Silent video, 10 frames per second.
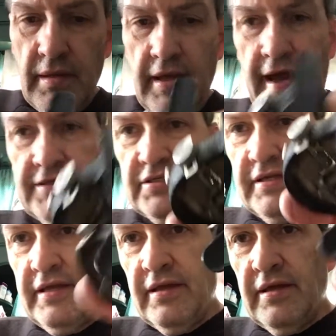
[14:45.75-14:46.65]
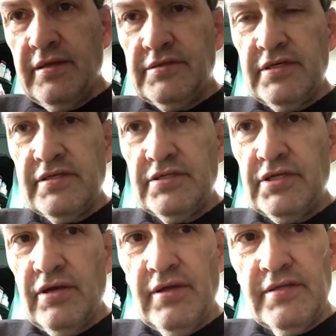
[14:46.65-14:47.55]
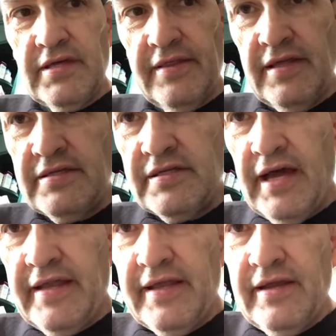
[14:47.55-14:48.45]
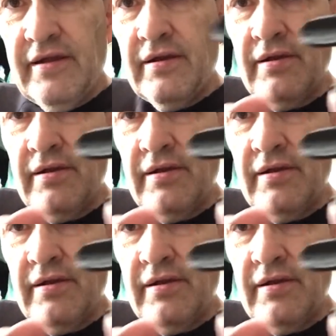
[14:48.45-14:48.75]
Actually, just to show you, it's on this side here.